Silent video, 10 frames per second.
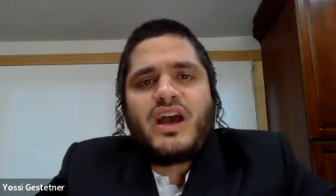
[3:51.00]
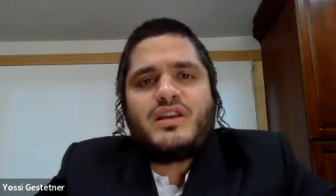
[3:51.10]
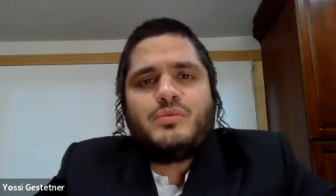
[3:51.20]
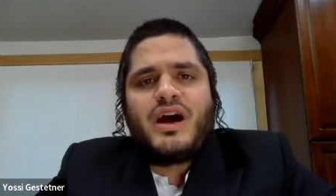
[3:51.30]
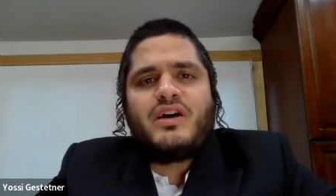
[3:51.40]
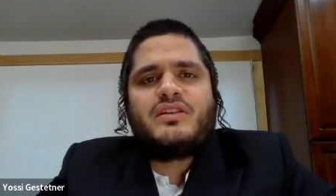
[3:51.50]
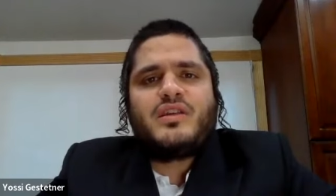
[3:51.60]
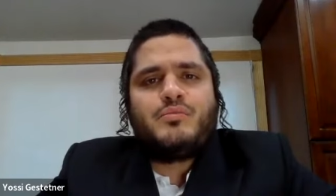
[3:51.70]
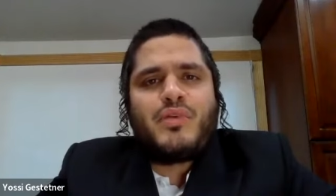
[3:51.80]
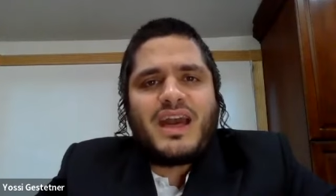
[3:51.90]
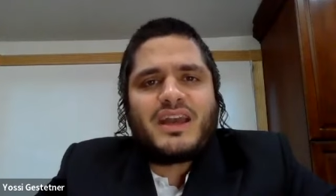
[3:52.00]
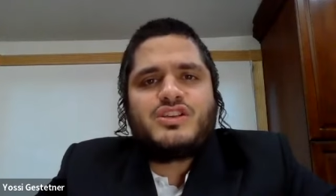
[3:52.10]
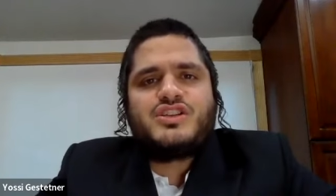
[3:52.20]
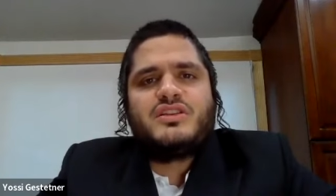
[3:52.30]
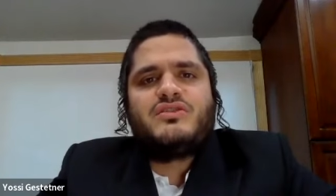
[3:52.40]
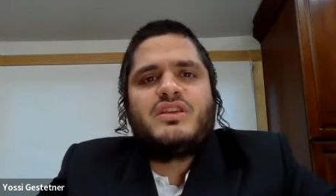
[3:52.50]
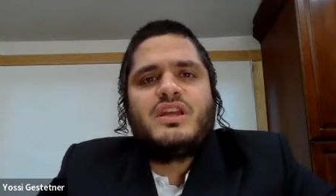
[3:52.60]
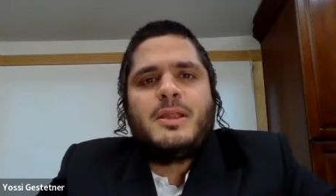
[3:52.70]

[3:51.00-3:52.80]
write about it and package it.